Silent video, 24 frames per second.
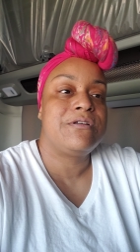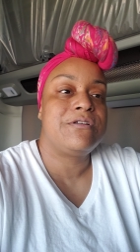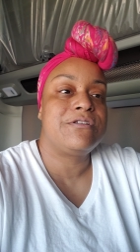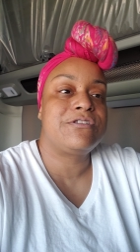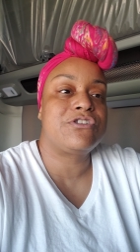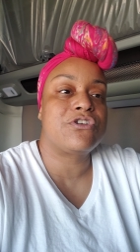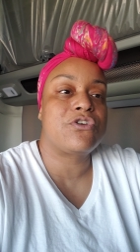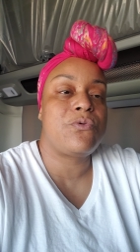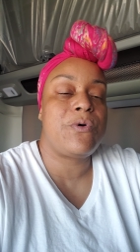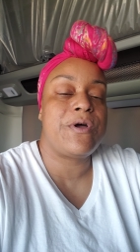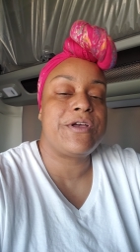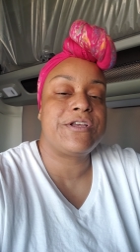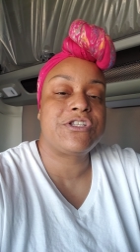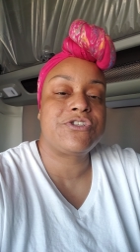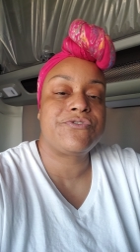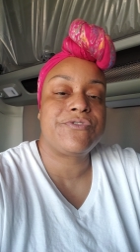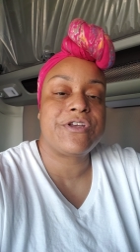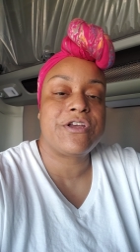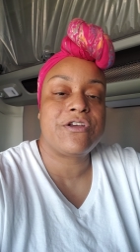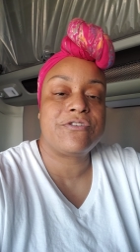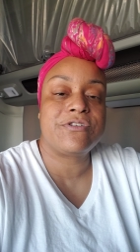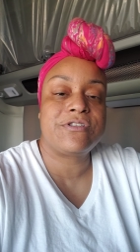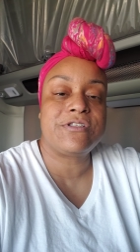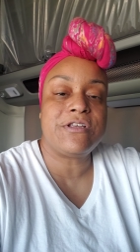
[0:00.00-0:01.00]

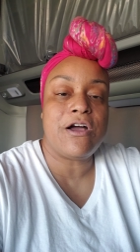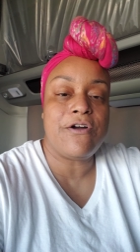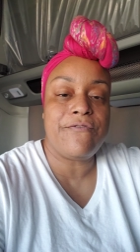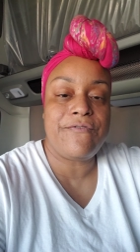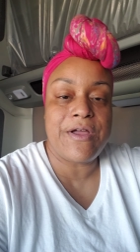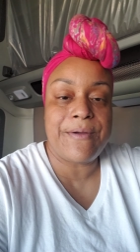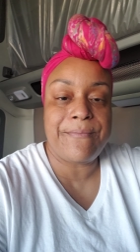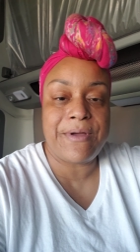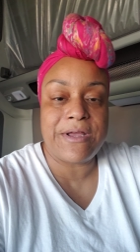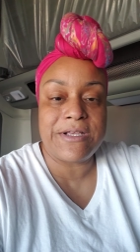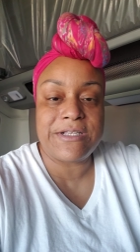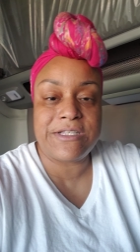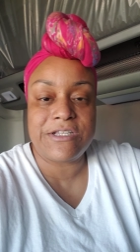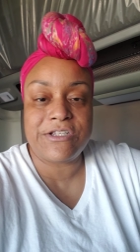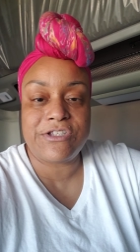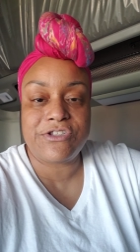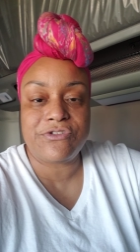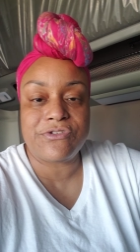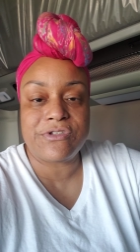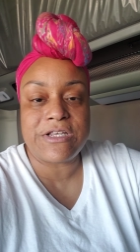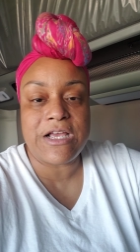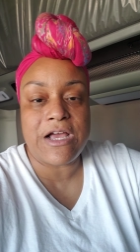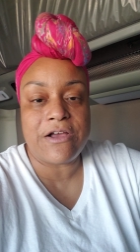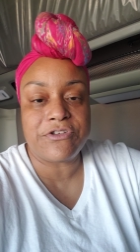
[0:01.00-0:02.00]
sequestering herself at my
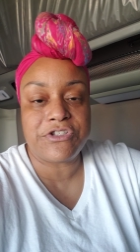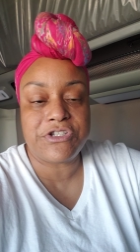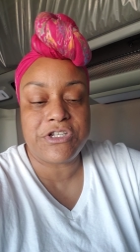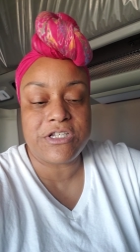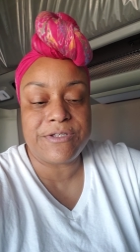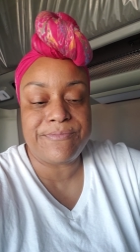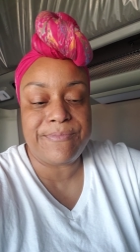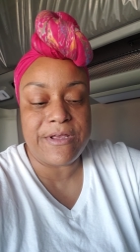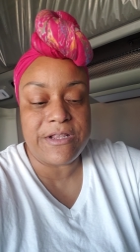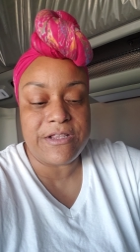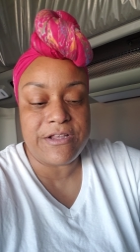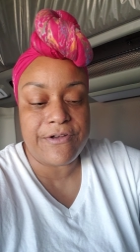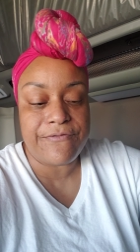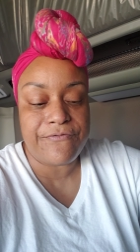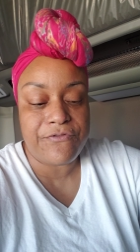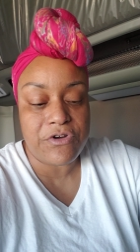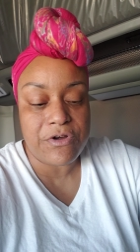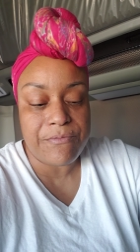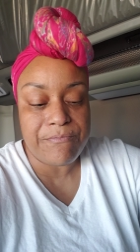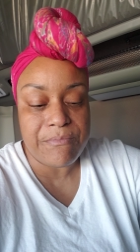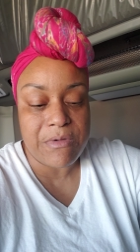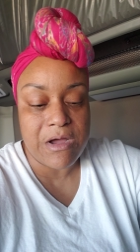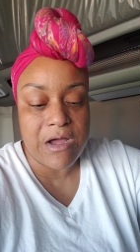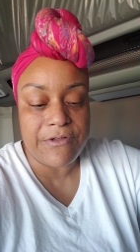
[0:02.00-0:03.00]
sister's house. She's been there
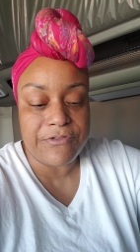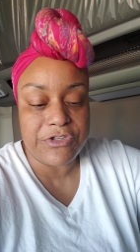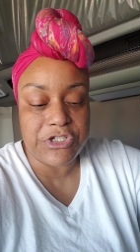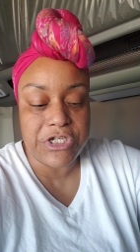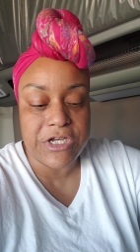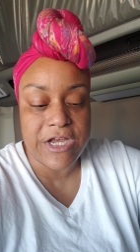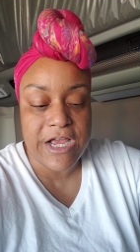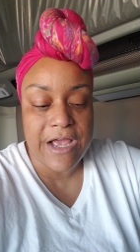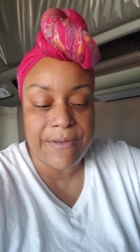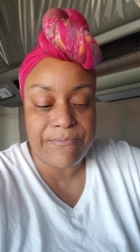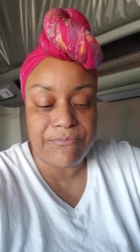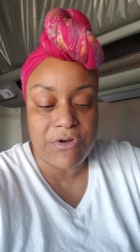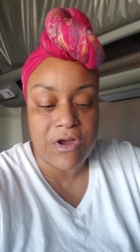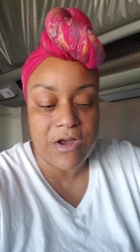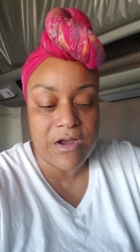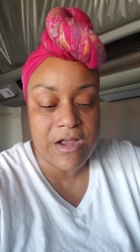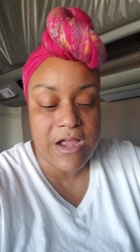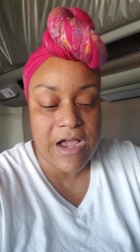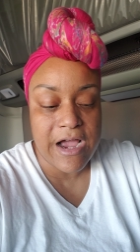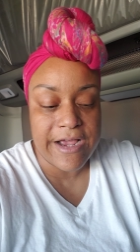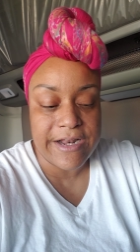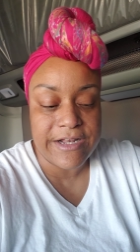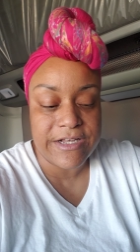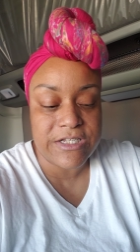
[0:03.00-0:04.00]
for a month. She had
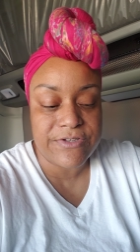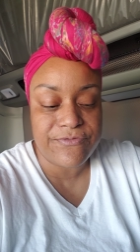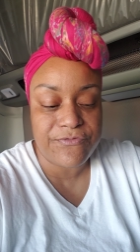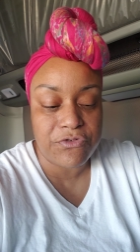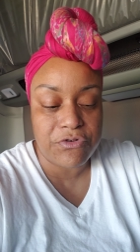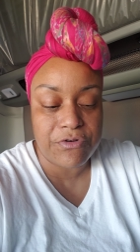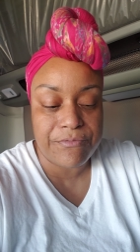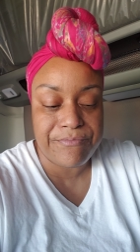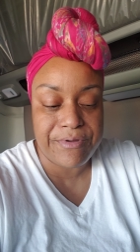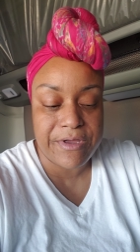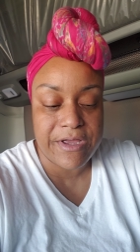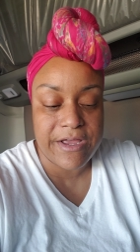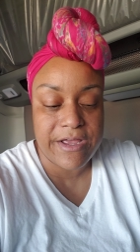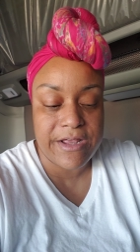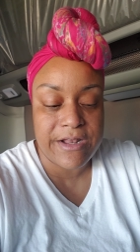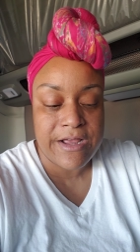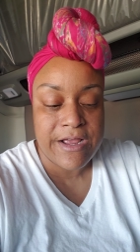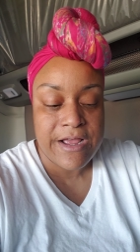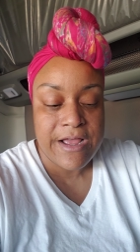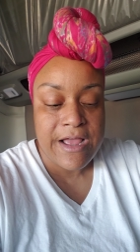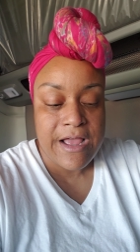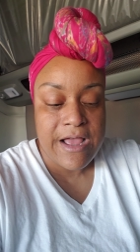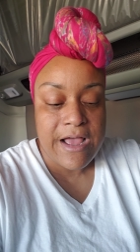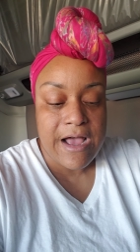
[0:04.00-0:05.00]
bronchitis for a bit
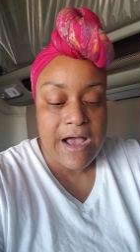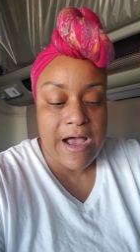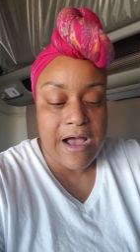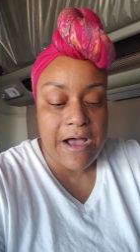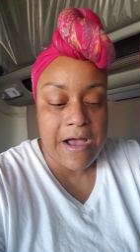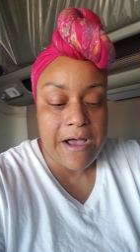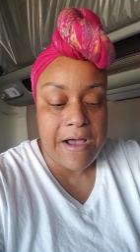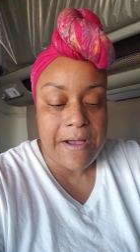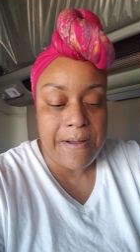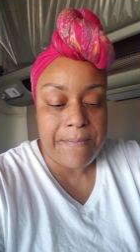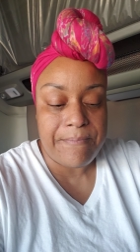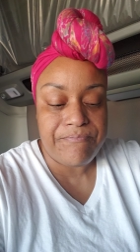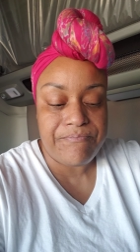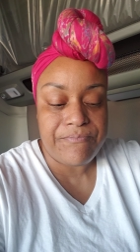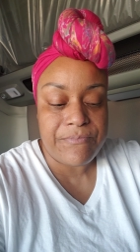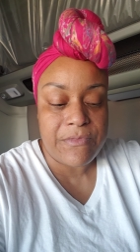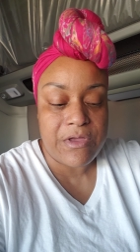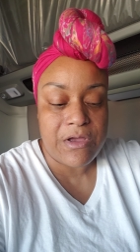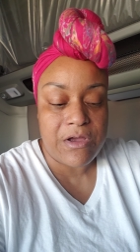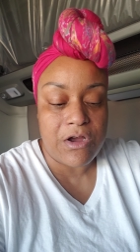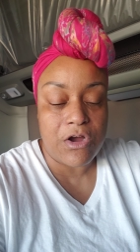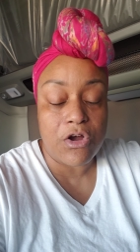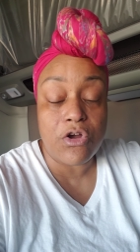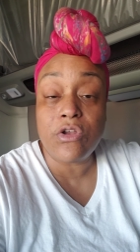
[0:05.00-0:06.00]
um,
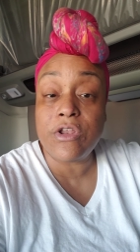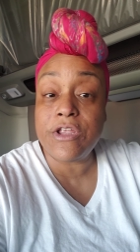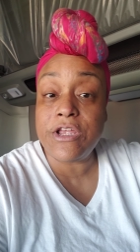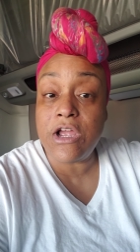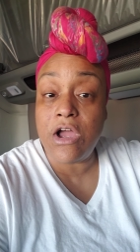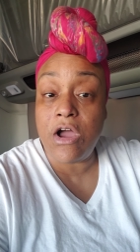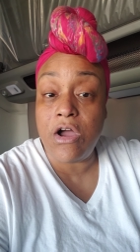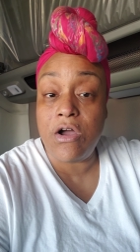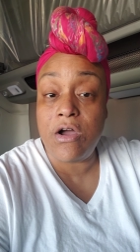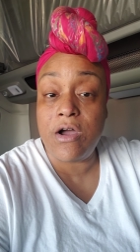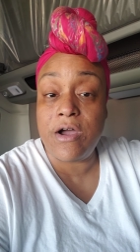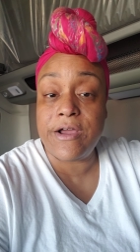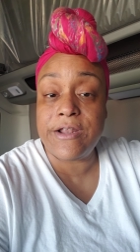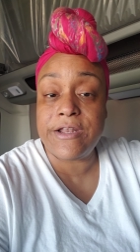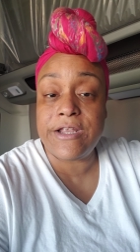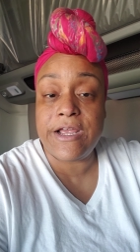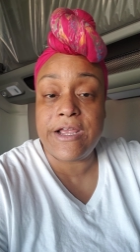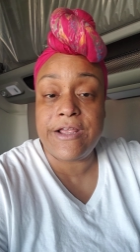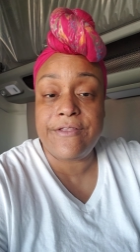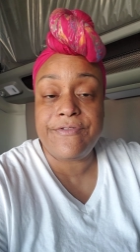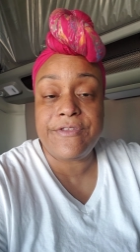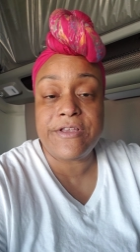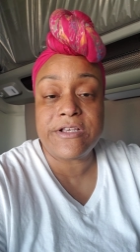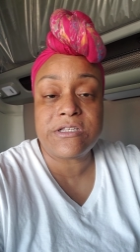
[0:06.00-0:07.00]
early on
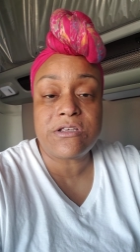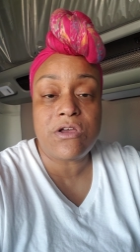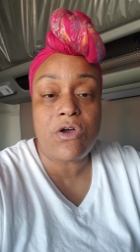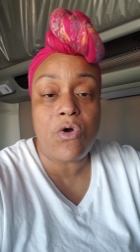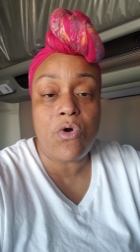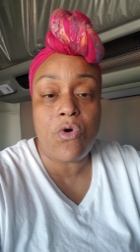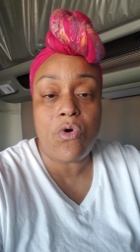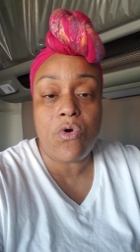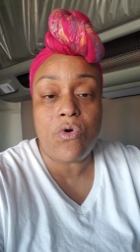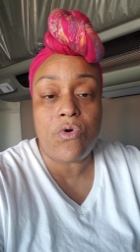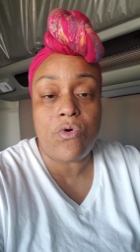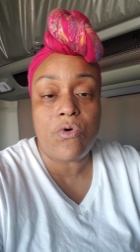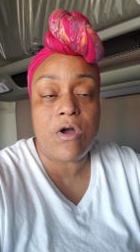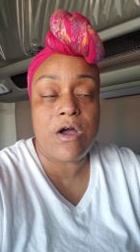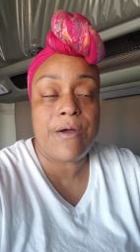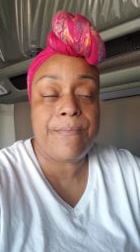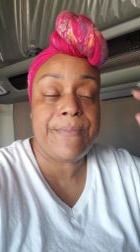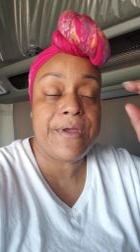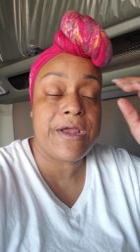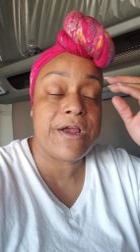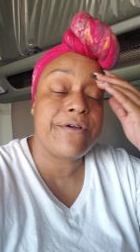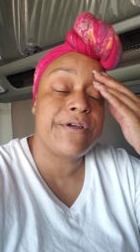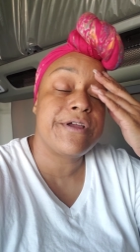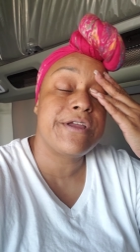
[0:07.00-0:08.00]
in this whole
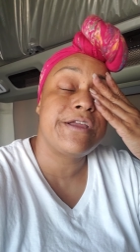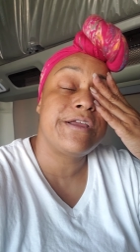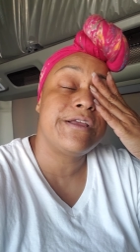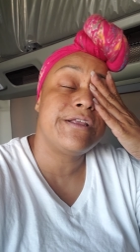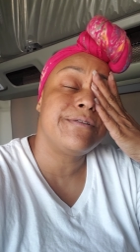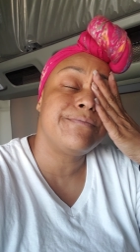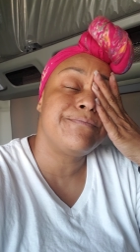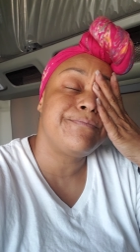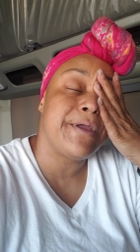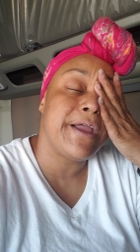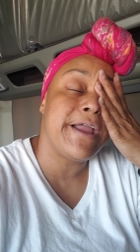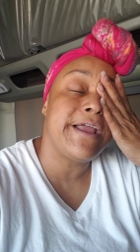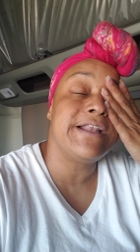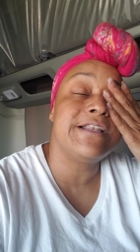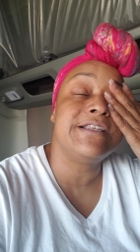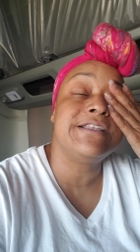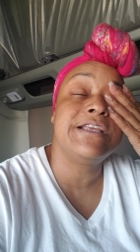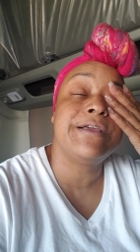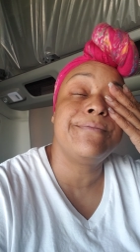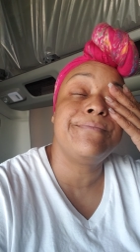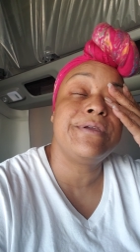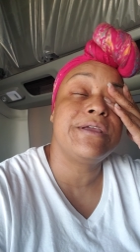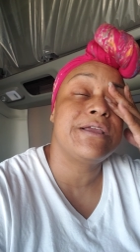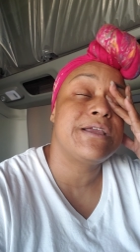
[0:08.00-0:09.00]
American
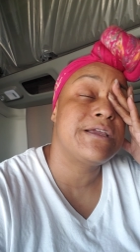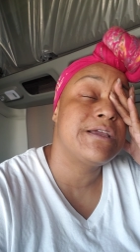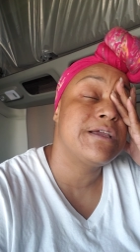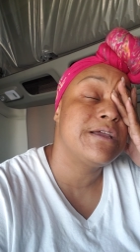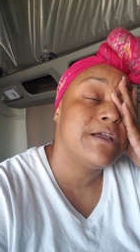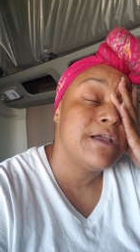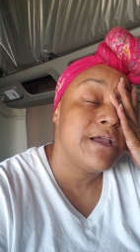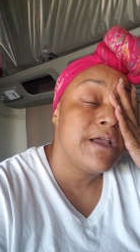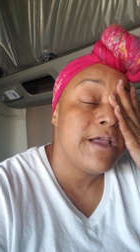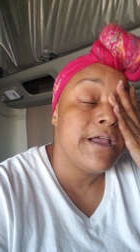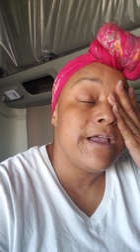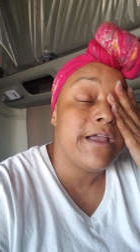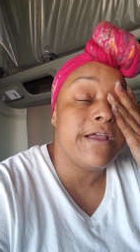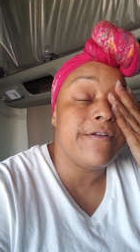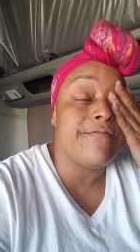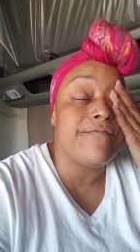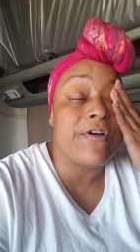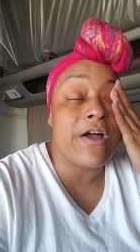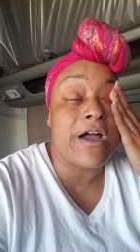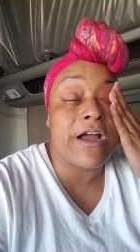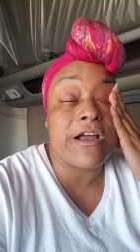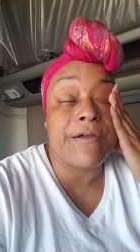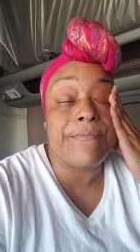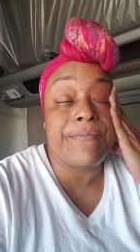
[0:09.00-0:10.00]
pandemic
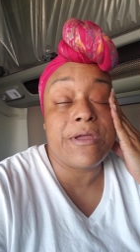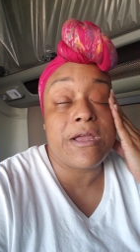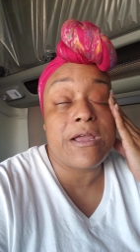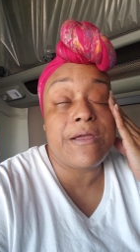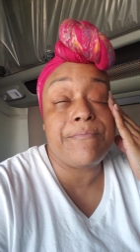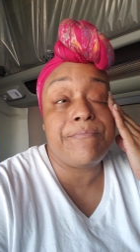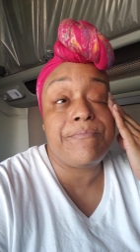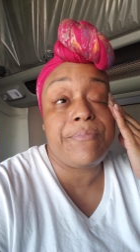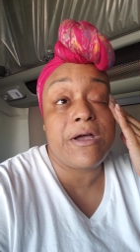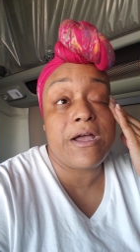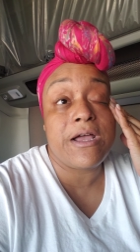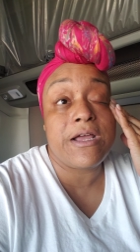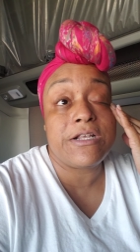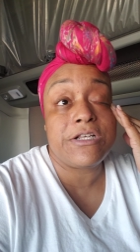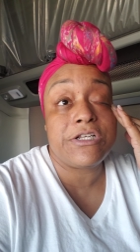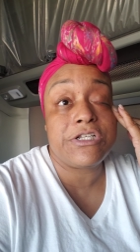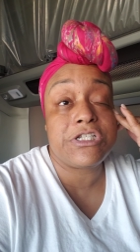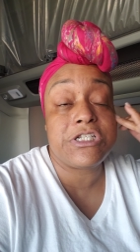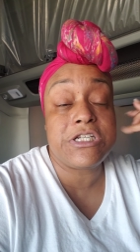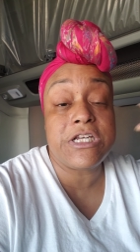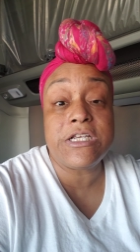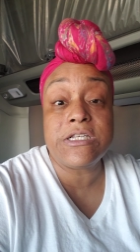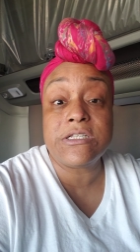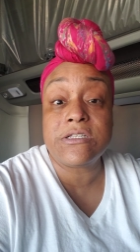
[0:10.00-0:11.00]
environment, but
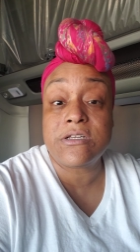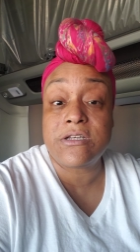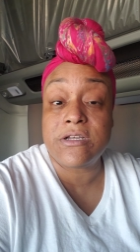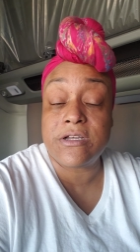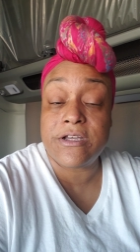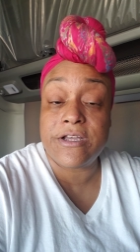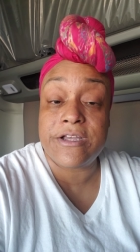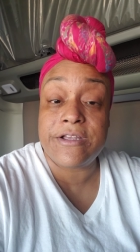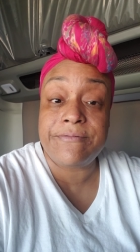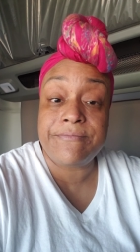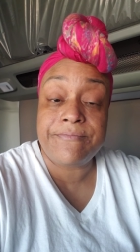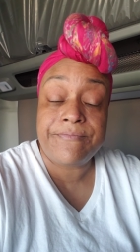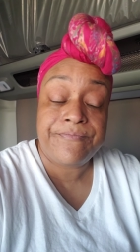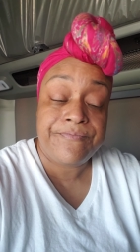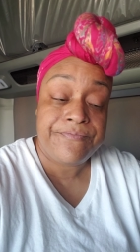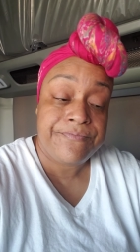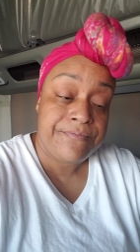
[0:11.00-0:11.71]
she's good.